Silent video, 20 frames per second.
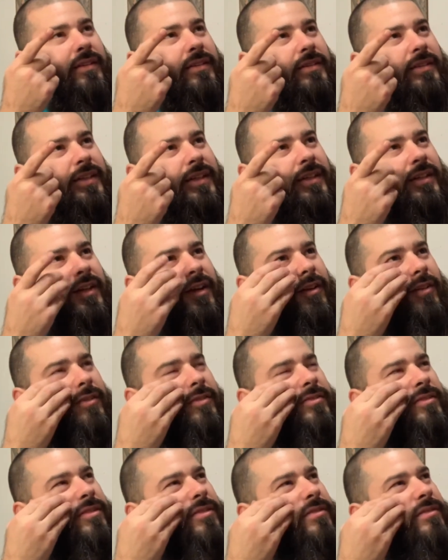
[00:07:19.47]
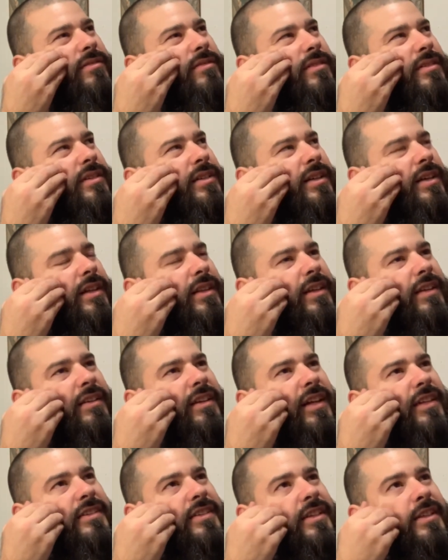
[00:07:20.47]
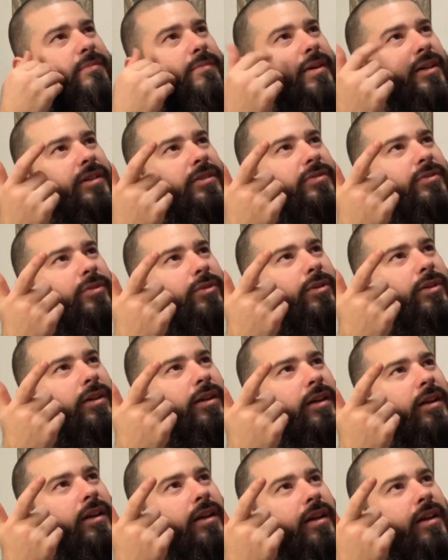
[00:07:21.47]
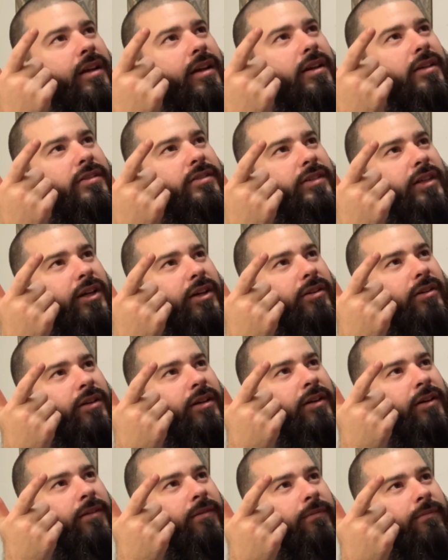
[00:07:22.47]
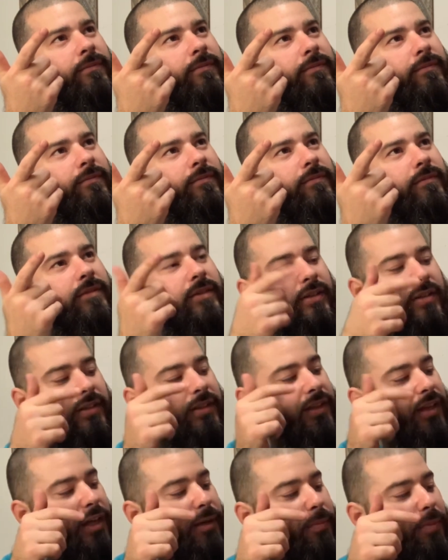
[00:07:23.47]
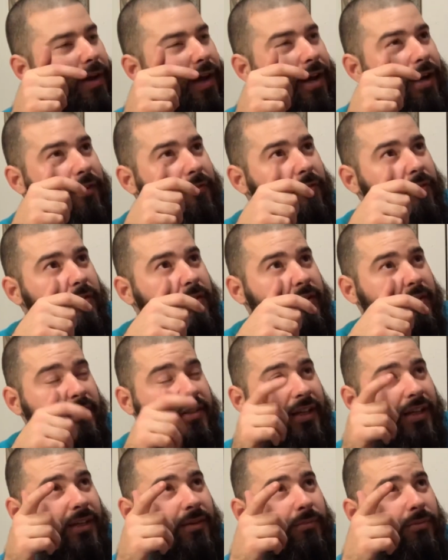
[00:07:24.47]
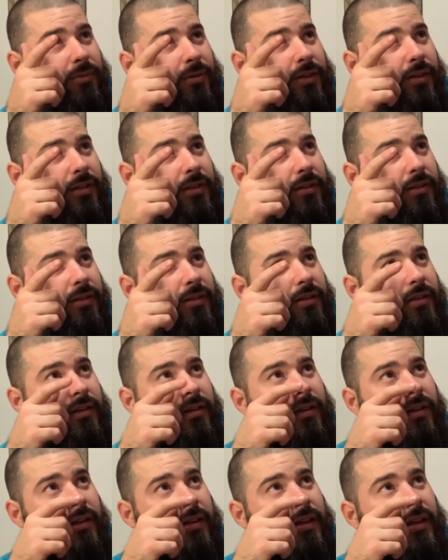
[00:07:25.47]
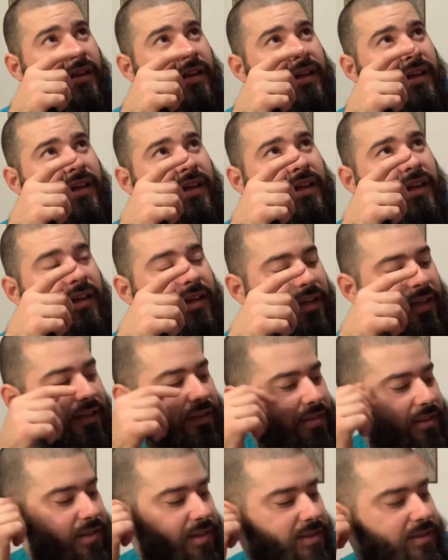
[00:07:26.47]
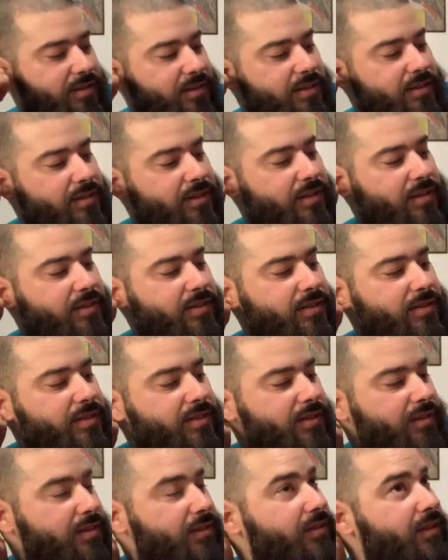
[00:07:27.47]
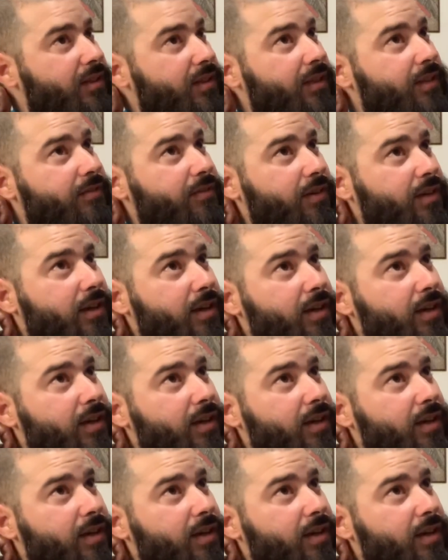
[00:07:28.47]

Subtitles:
$10 or I think like $10 for it. So keep your eye out for the second print. And this is a different